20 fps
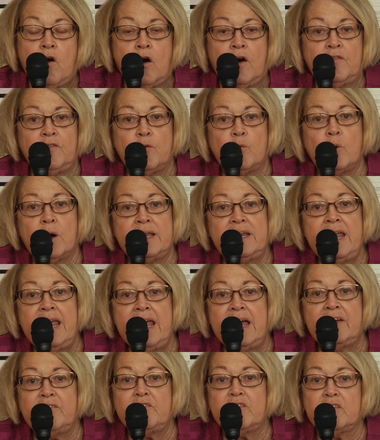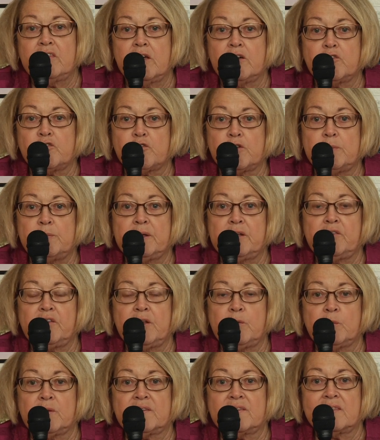On the one hand, the luxury
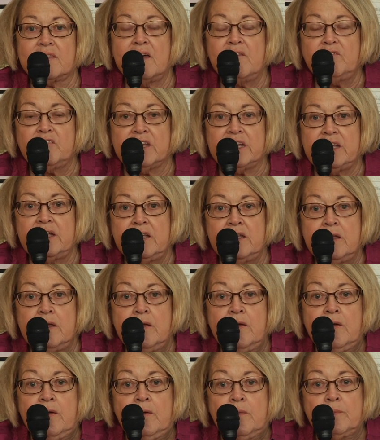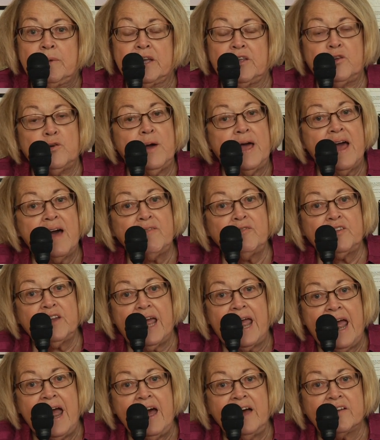building was lovely, but you have
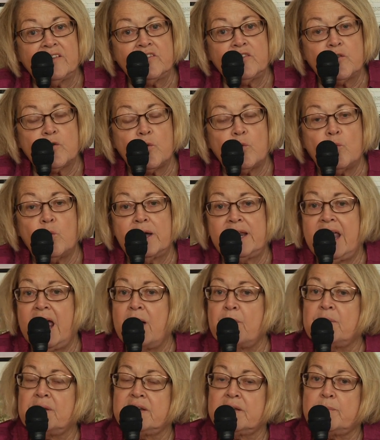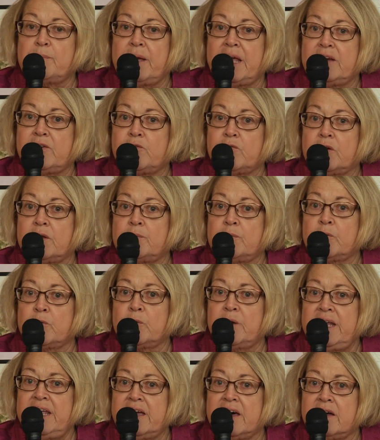to ask, what happened to Pedro and
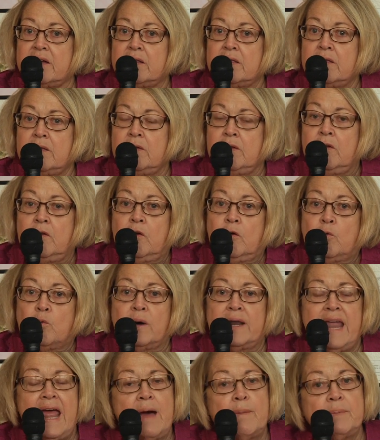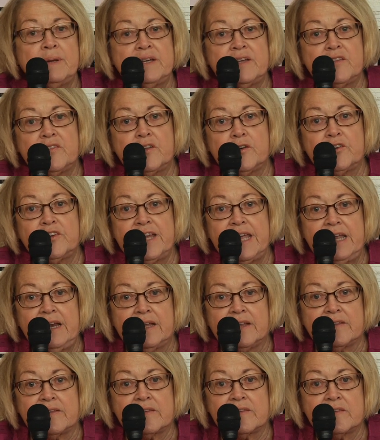Maria? What happened to their
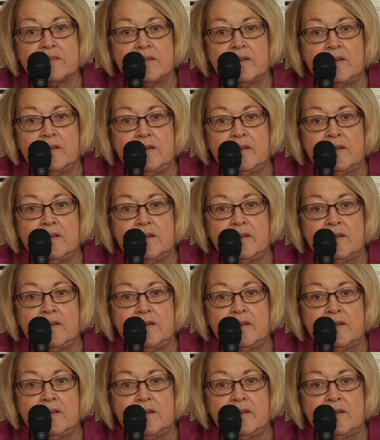tenants?